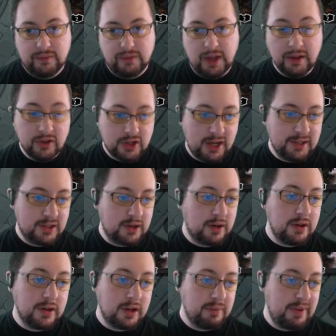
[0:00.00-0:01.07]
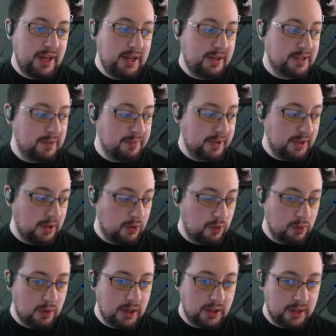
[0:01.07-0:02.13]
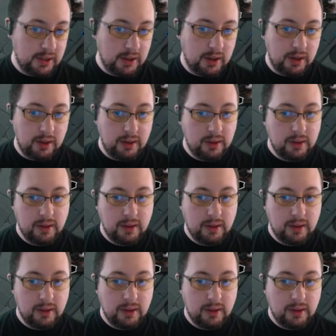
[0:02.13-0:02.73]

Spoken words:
And chances are you're going to be hitting something like really good.